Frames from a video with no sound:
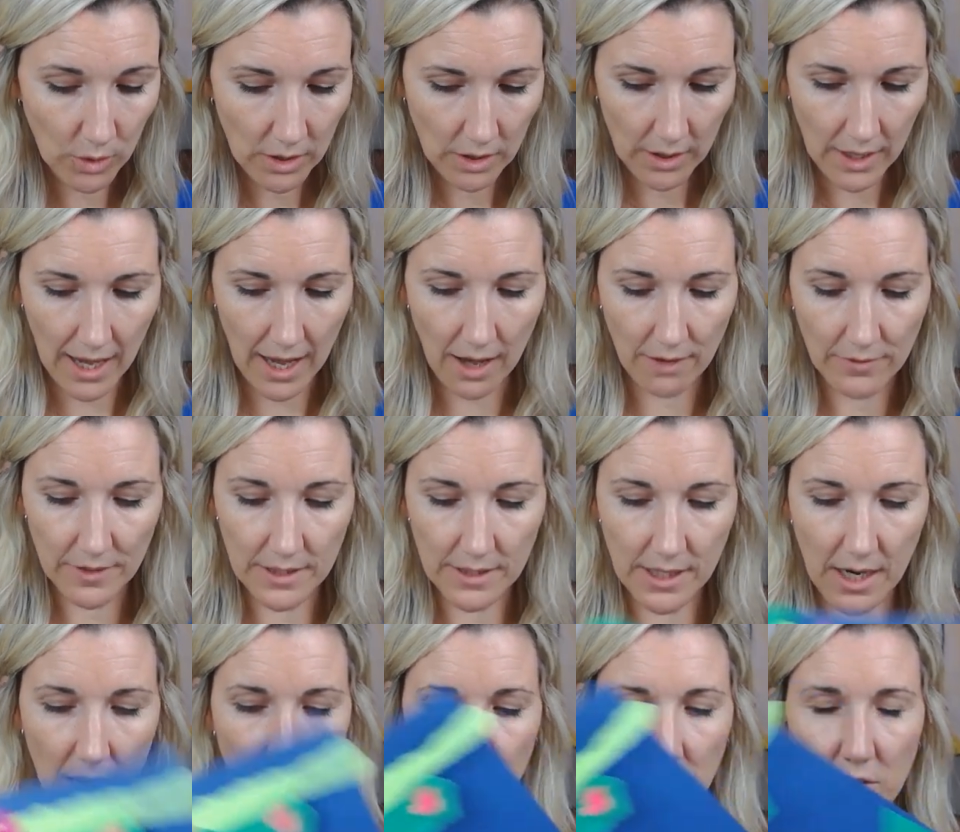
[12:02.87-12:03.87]
have the
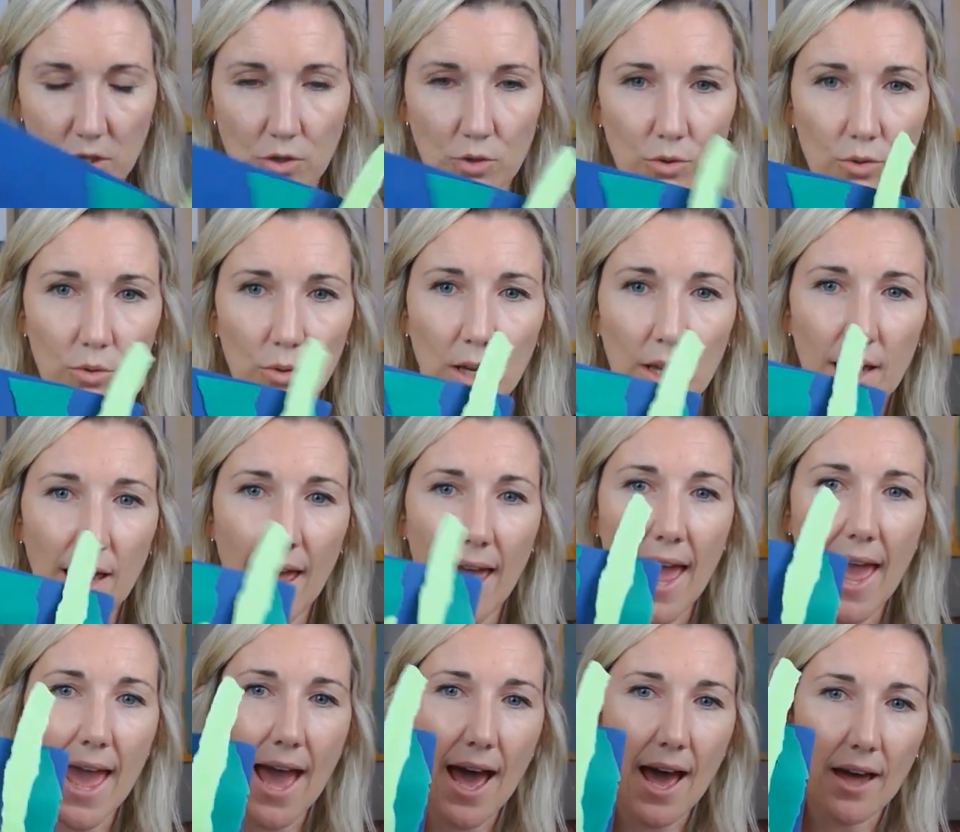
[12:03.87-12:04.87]
time to
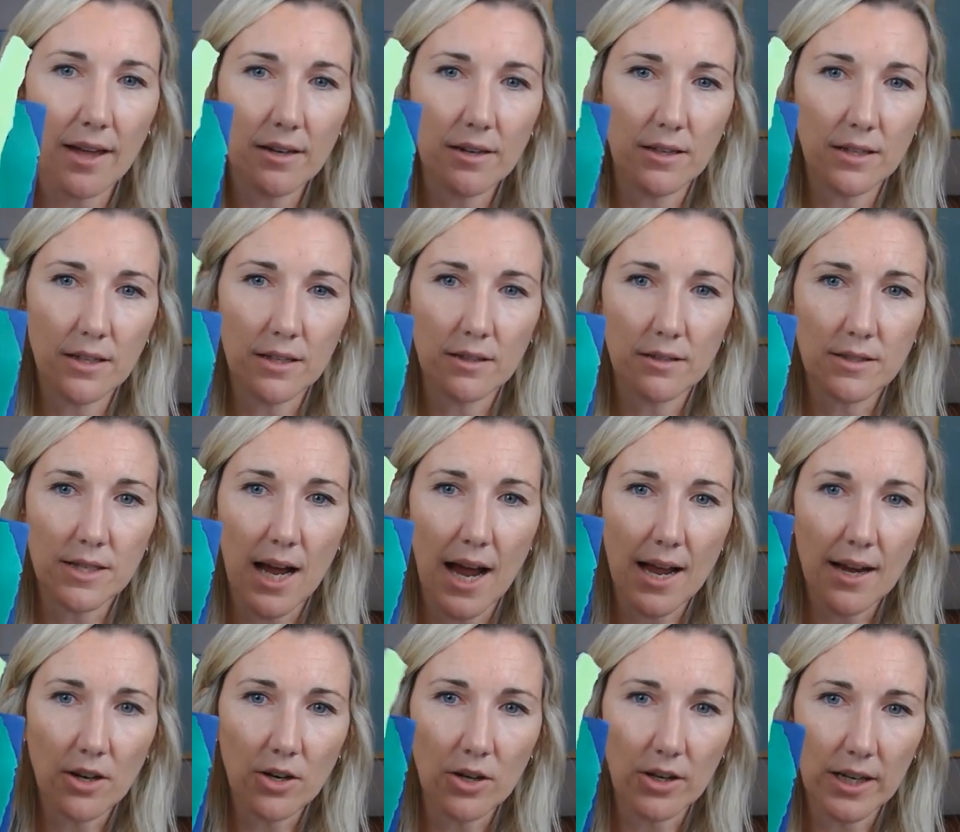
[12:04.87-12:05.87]
add the
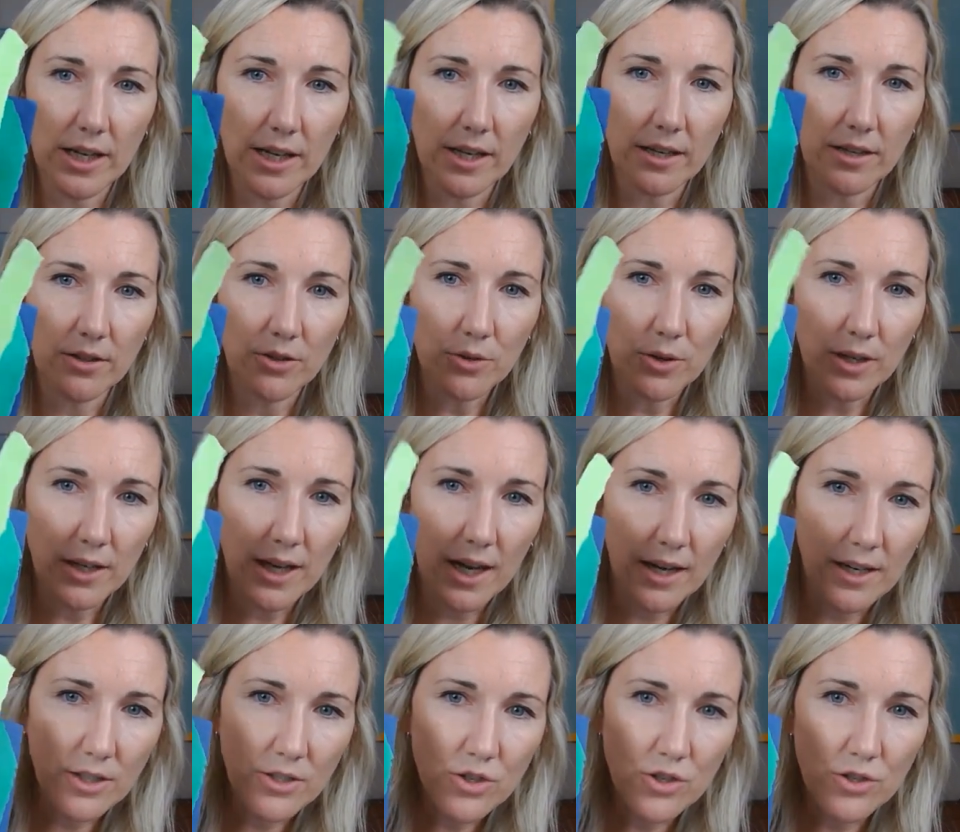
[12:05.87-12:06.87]
tiger in, and you can
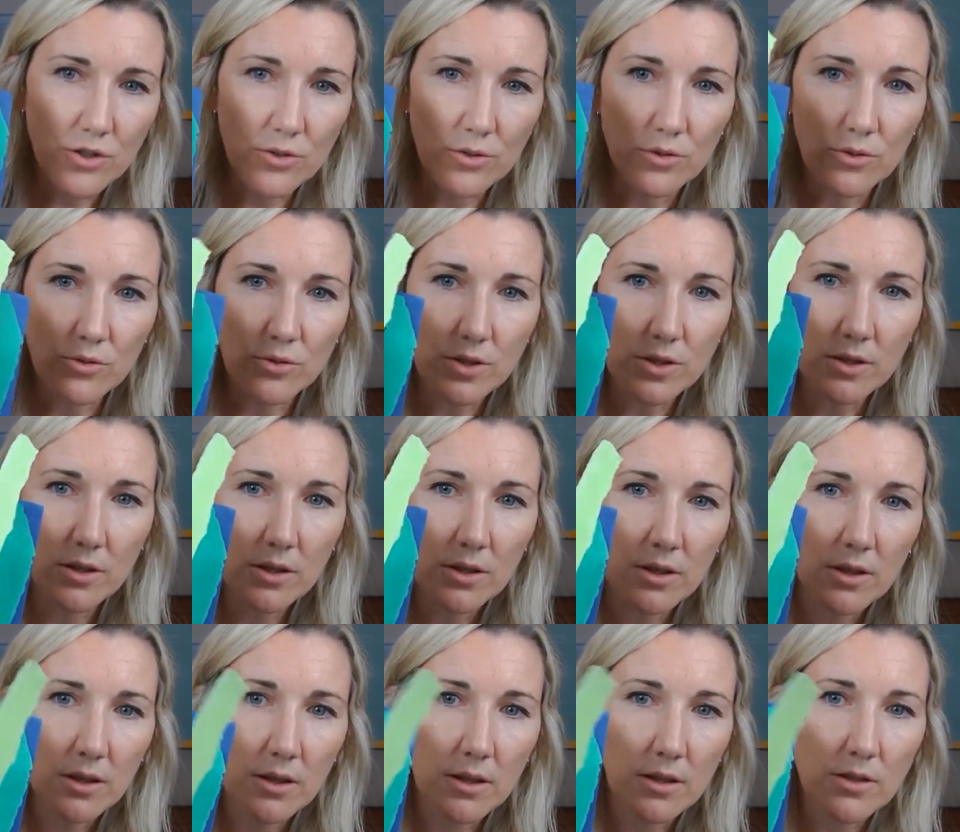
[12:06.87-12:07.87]
kind of choose,
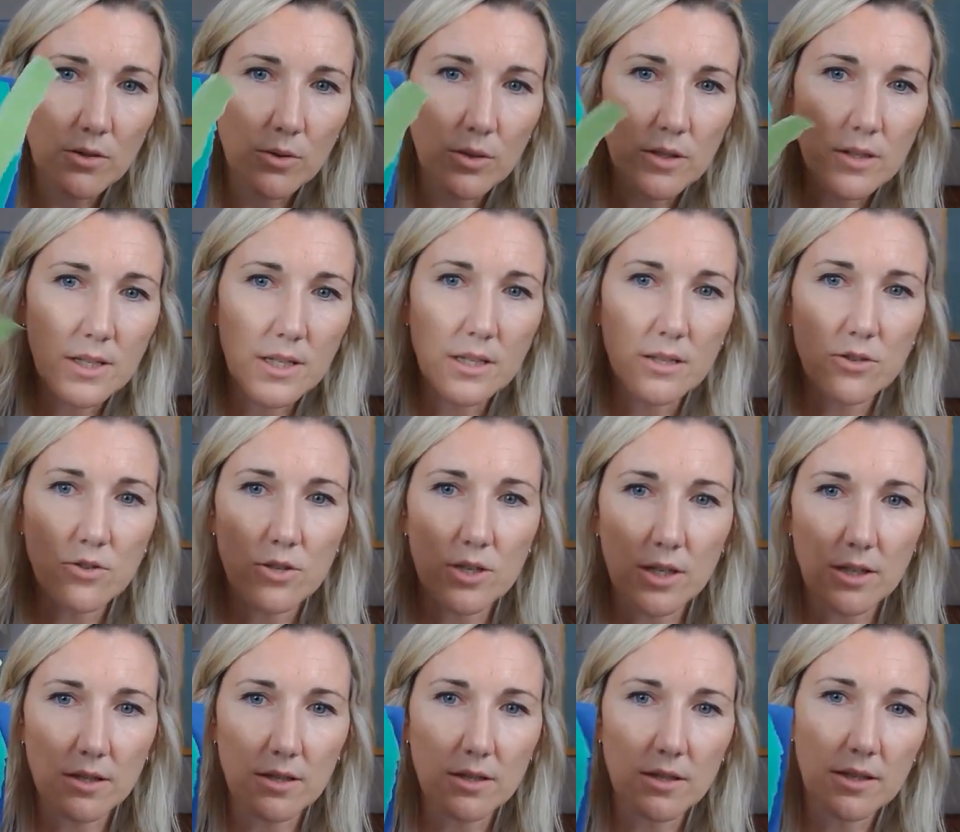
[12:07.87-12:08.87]
I sort of
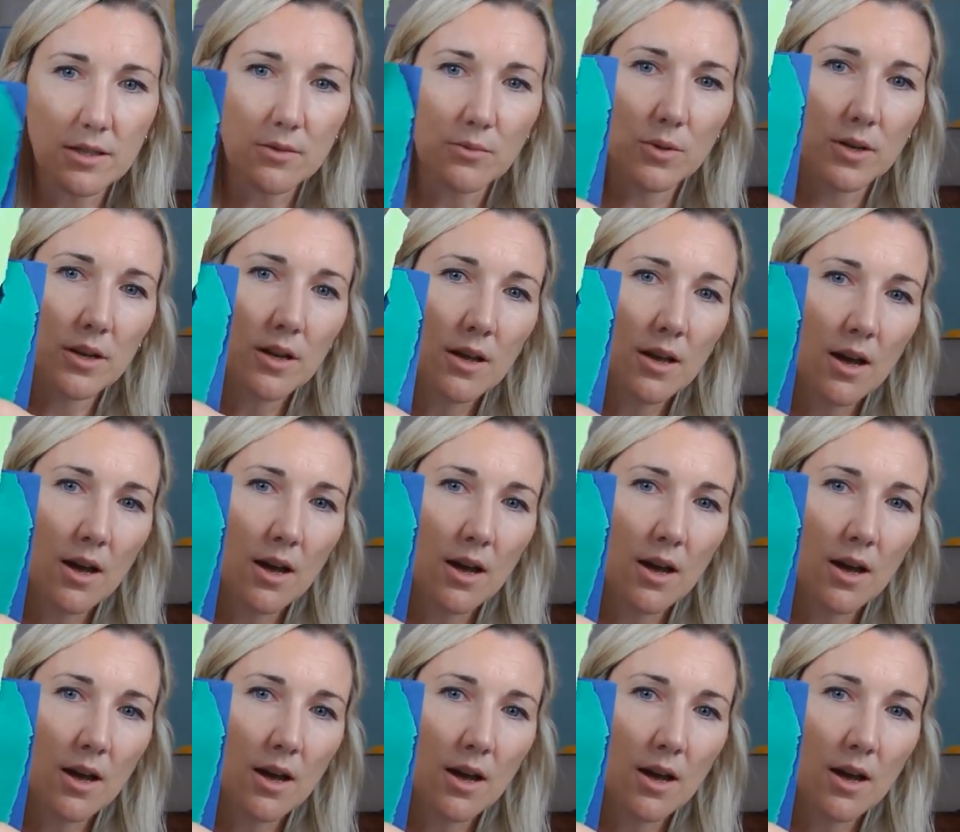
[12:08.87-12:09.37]
deconstructed this one,